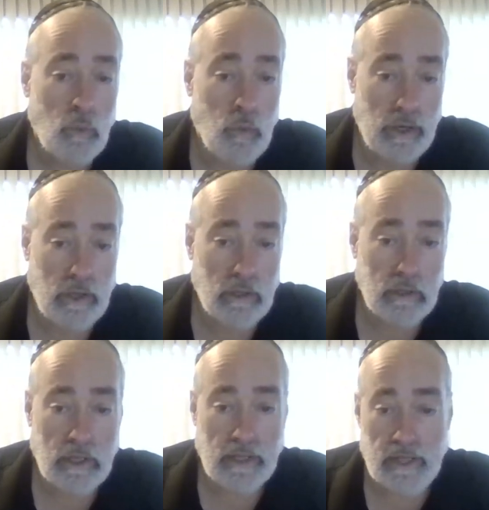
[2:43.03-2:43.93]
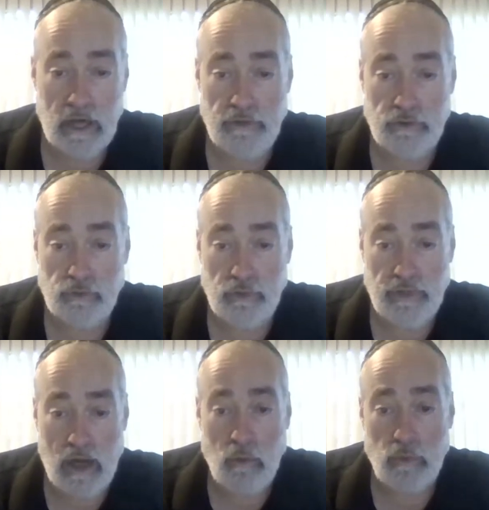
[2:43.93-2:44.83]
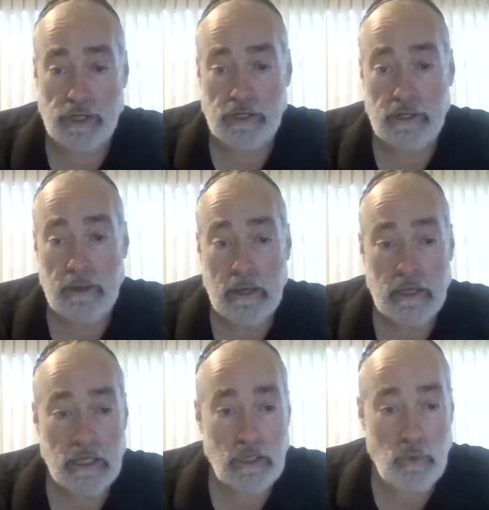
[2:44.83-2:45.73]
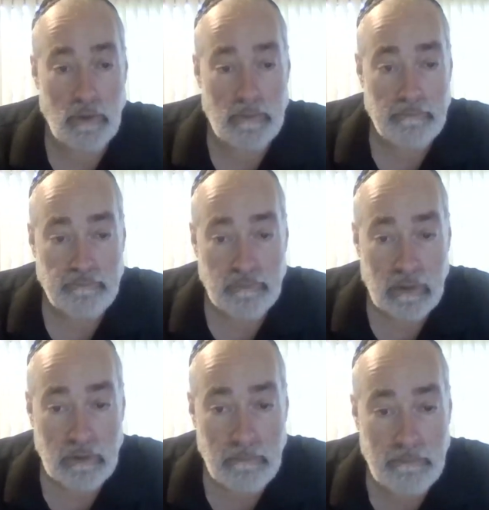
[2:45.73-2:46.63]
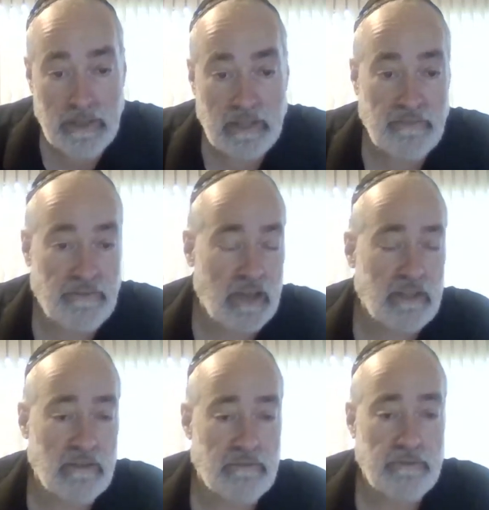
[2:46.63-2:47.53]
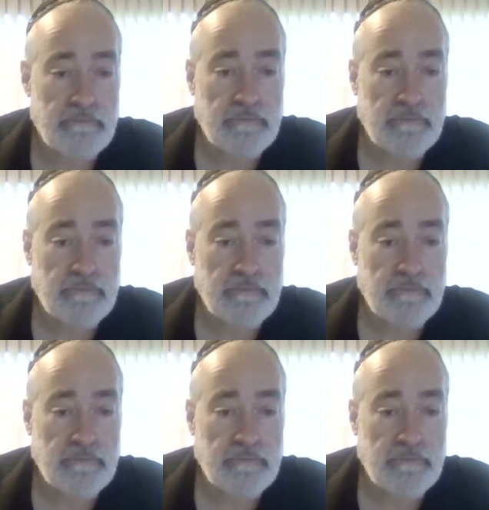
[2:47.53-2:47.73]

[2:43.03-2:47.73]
will, and others, without which he would be defective,